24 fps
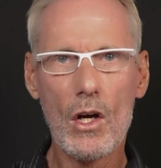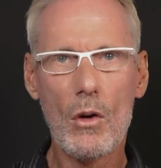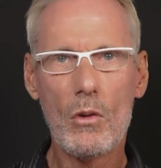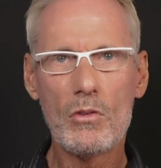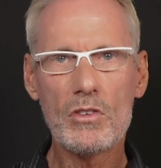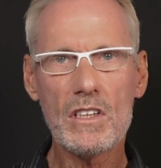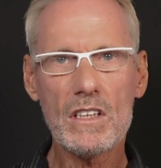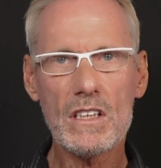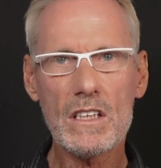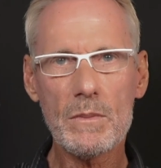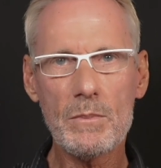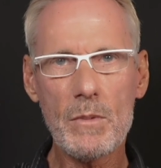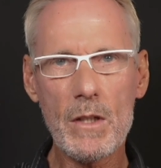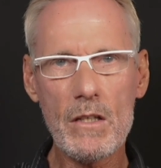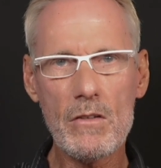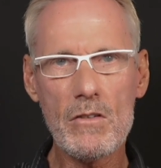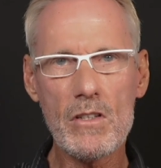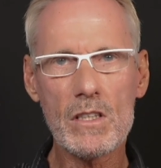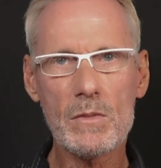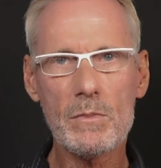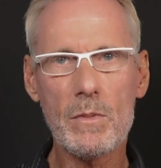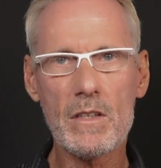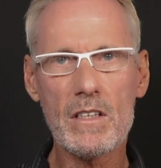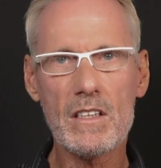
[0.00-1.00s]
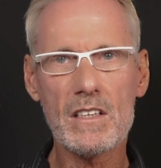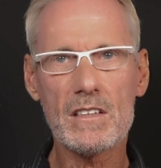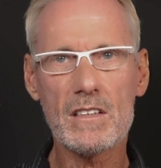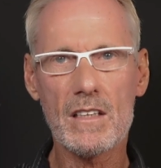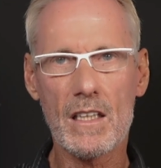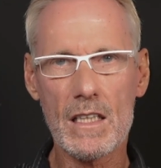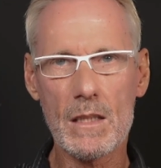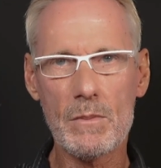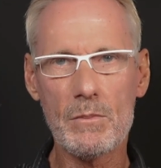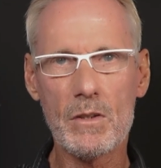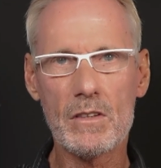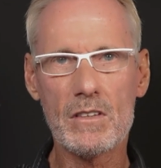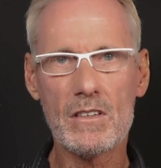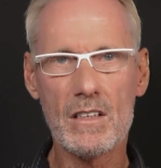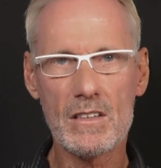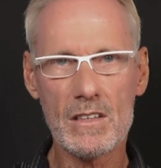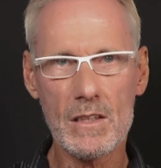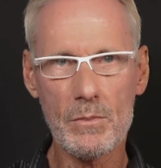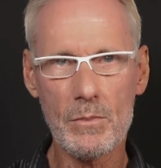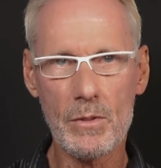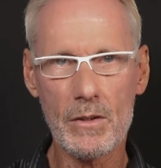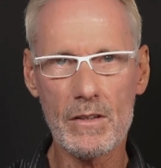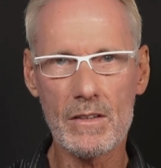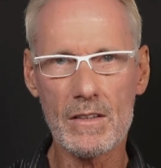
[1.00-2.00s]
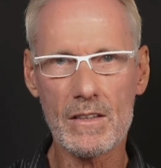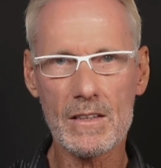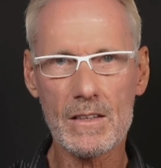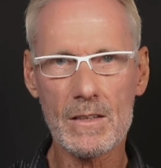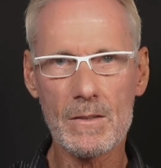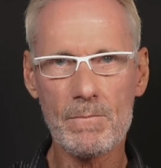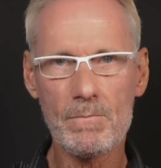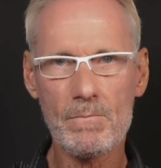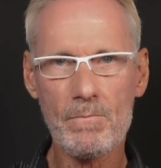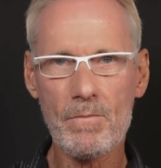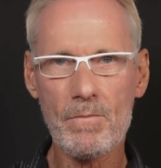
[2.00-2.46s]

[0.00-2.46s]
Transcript: was experienced by the study participants.